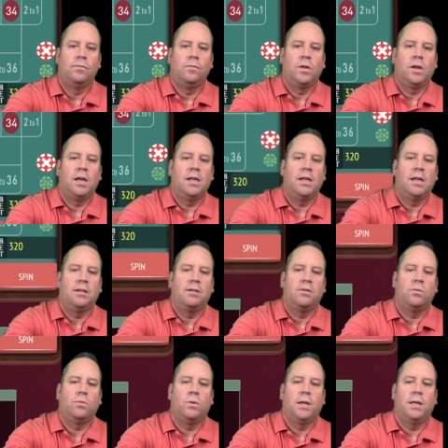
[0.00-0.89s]
Okay, that's
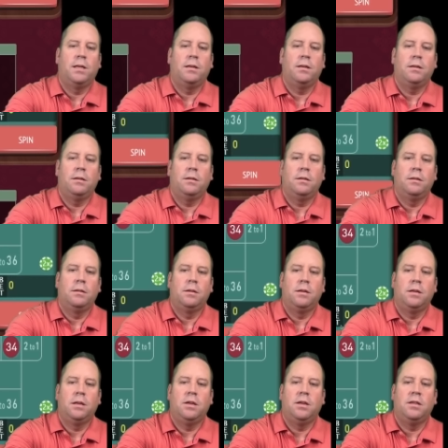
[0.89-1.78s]
a win.
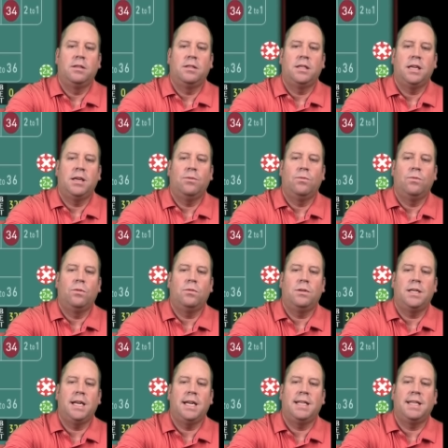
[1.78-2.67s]
You can see it
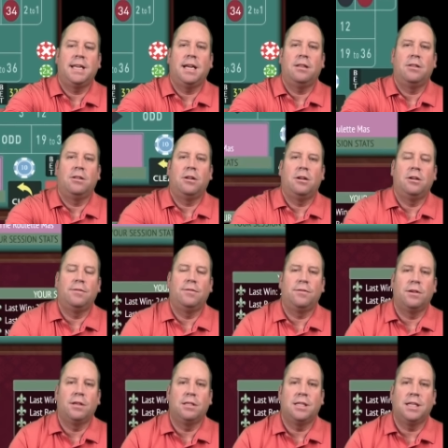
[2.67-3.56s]
won't take that long
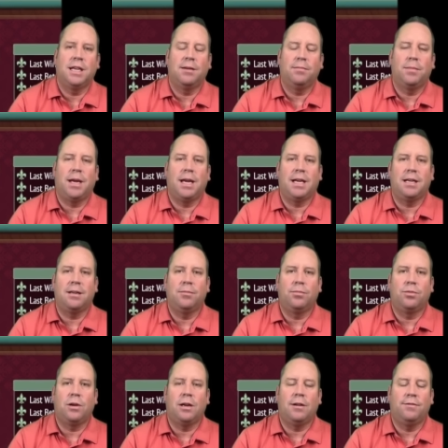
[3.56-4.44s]
for us to get back in
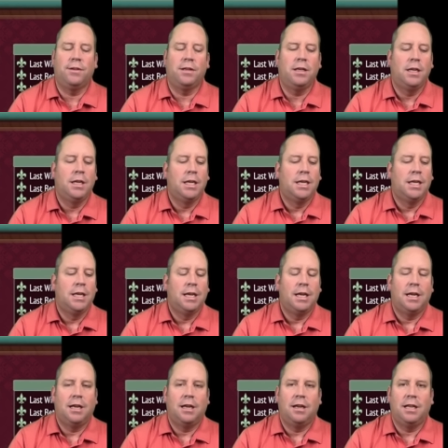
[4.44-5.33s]
profit
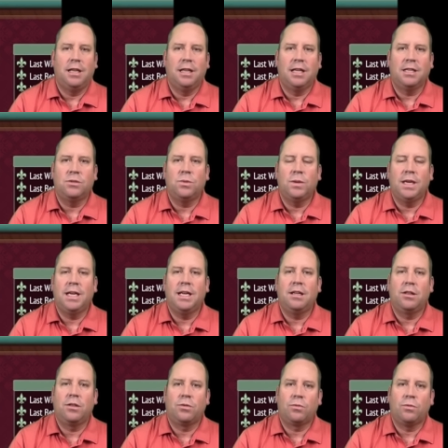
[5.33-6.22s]
uh, unless we
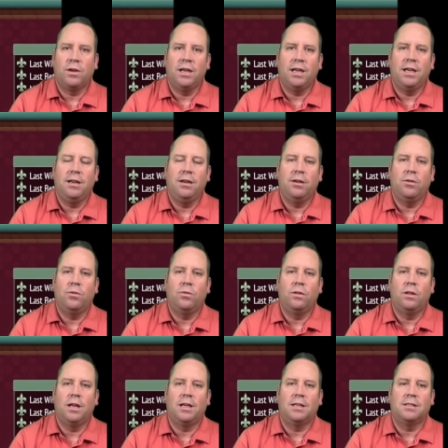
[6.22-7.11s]
get three
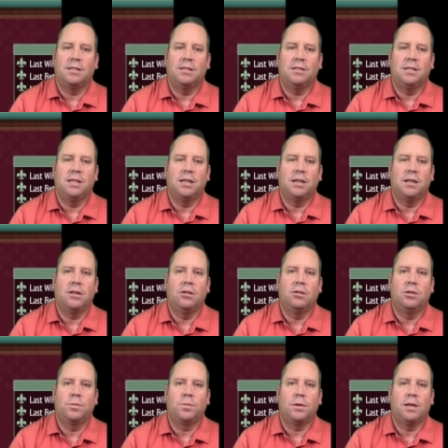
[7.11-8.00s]
losses in a
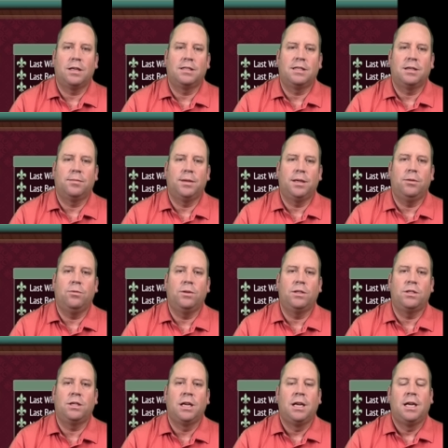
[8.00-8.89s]
close proximity,
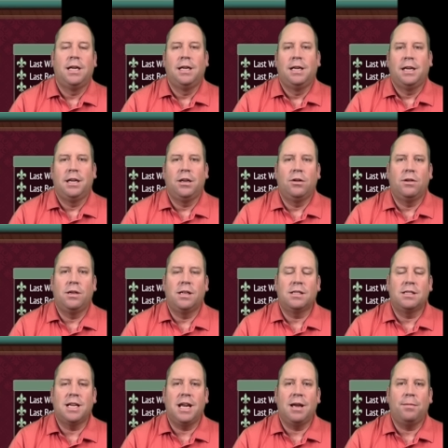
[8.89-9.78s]
which, you know,
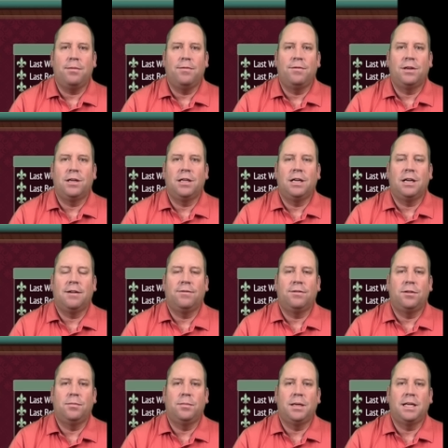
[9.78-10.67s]
doesn't happen very
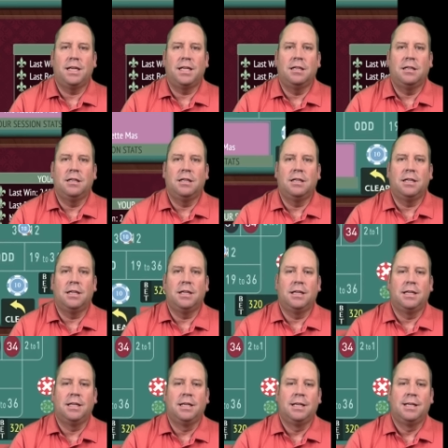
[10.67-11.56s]
often, but could.
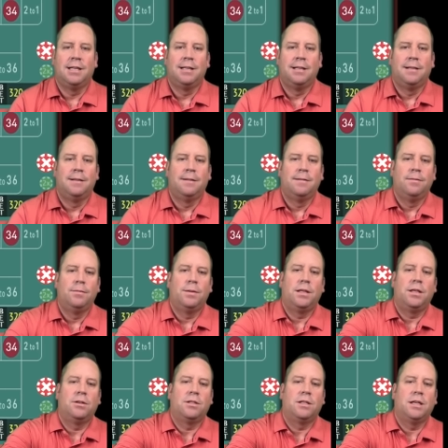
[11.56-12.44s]

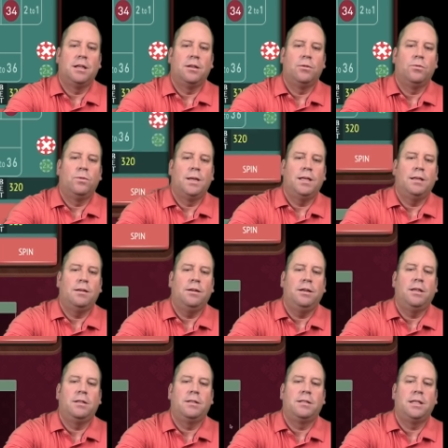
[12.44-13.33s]
There's another win.
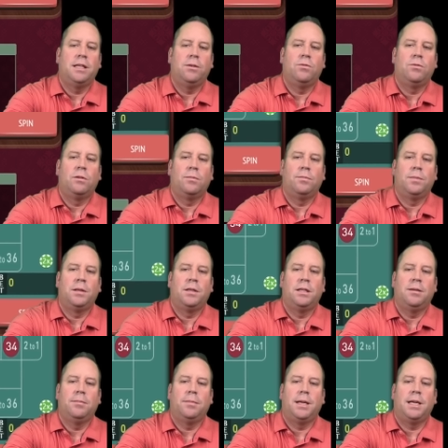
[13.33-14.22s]
You can see we're
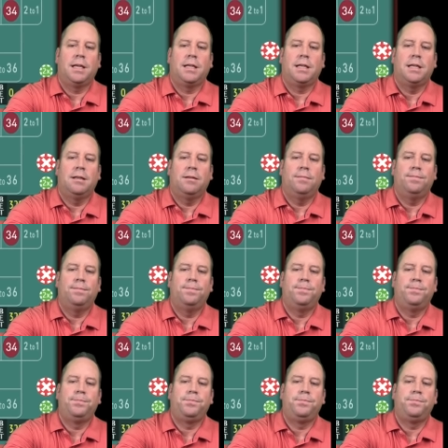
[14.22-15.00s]
building it back up.